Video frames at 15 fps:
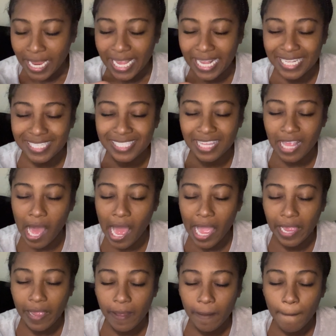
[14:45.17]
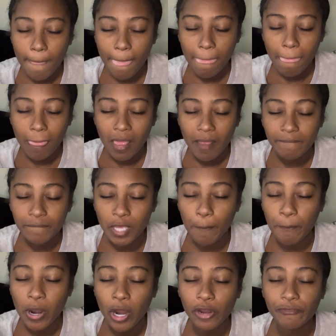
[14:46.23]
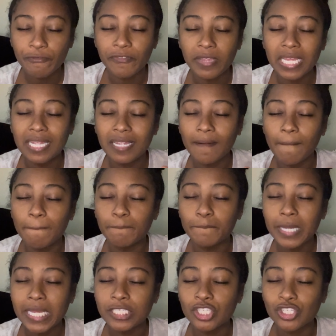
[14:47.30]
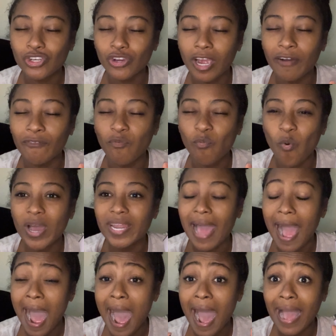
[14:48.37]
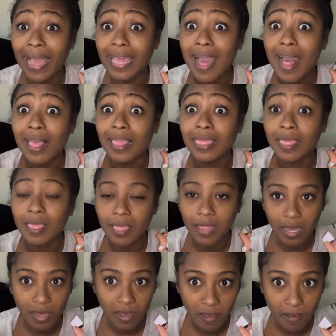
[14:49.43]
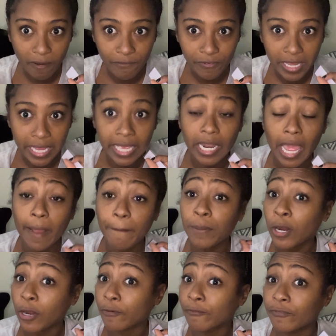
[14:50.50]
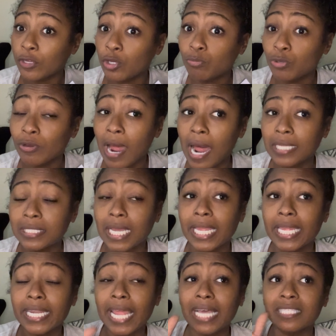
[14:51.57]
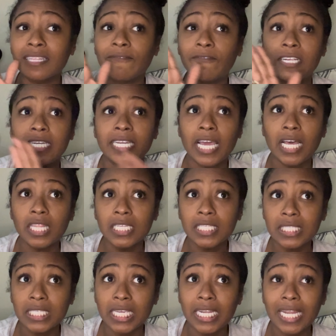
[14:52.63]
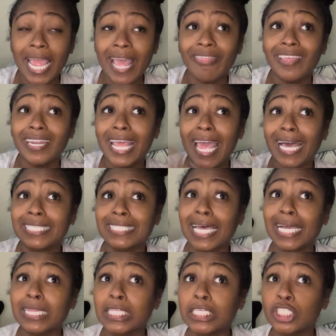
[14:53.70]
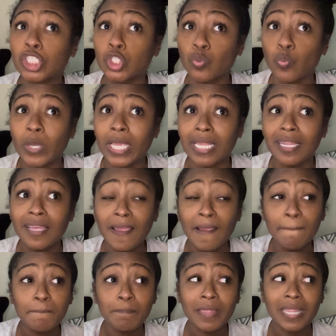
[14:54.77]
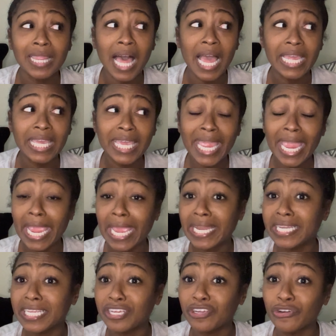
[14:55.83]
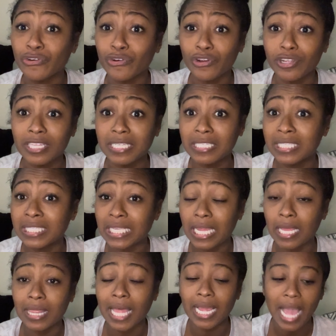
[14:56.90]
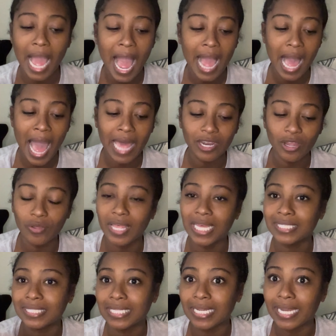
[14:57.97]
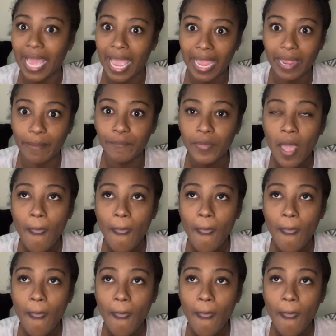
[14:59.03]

It's like the perfect mixture of what I love in a perfume, you guys. Like it has the vanilla scent and then it has like this sweet like candy girly scent. Like I, I know that's the name,